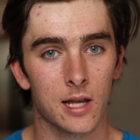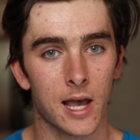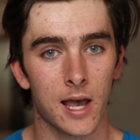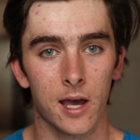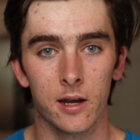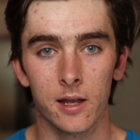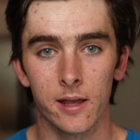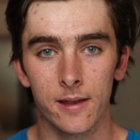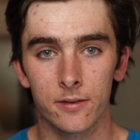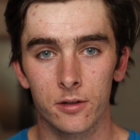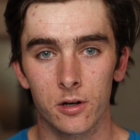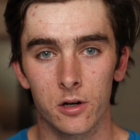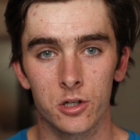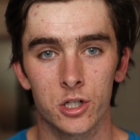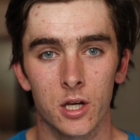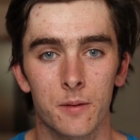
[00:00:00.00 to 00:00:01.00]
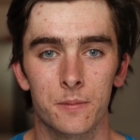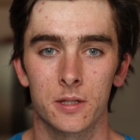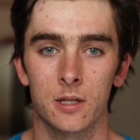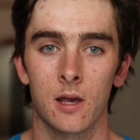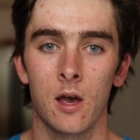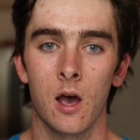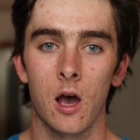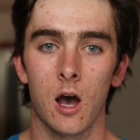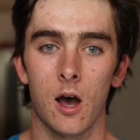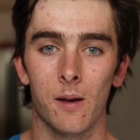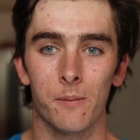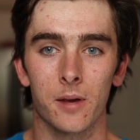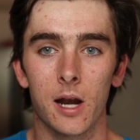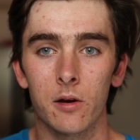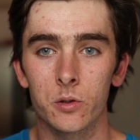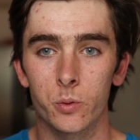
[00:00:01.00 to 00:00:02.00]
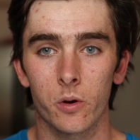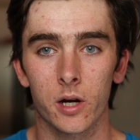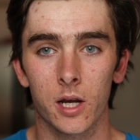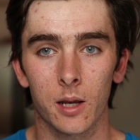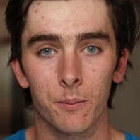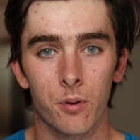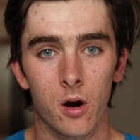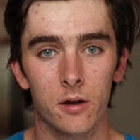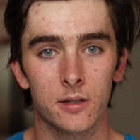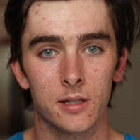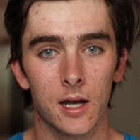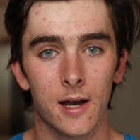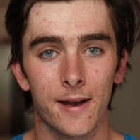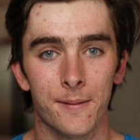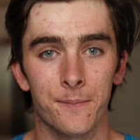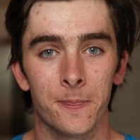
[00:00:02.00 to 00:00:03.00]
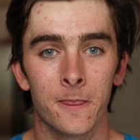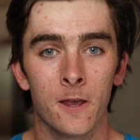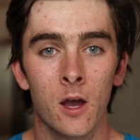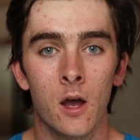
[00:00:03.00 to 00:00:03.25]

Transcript: I had internships um, and I was working part time.